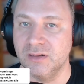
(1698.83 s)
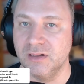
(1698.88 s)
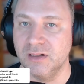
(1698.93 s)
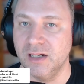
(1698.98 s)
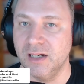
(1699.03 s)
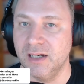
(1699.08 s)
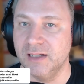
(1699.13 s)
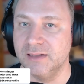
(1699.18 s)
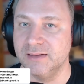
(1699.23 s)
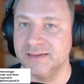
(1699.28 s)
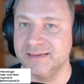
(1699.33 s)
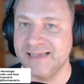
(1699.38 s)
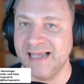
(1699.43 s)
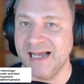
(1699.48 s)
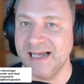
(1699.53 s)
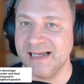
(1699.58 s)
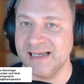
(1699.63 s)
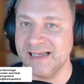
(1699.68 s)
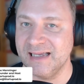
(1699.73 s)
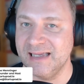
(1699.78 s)
a
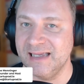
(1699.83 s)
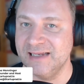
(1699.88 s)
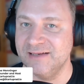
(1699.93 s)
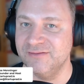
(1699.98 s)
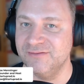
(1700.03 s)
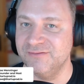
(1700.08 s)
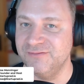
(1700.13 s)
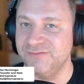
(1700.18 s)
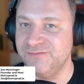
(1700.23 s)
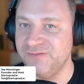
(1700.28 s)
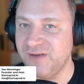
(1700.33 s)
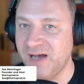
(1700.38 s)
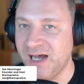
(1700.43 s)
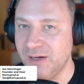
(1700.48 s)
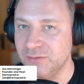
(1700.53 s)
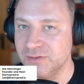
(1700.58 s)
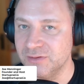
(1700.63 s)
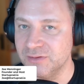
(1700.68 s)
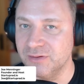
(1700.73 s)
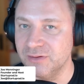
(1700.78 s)
DACH
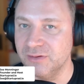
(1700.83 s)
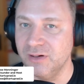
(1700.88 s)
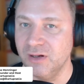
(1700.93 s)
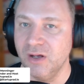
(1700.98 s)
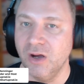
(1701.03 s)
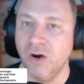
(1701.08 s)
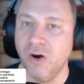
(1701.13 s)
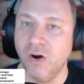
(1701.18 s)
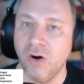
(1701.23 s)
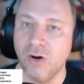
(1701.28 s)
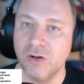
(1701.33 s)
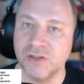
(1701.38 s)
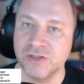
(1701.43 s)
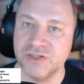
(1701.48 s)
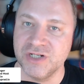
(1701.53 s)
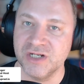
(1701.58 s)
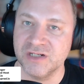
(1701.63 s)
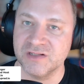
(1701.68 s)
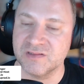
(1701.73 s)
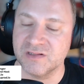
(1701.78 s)
founder or
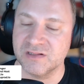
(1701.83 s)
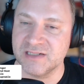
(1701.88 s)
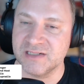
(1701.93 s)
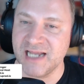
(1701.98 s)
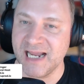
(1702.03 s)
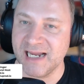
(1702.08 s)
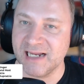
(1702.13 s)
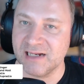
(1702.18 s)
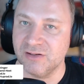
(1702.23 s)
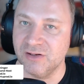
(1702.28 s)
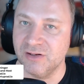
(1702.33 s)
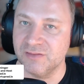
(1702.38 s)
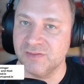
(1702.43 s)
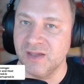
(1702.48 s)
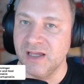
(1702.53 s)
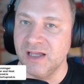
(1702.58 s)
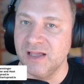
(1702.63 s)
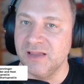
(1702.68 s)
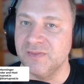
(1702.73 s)
just a tech nerd,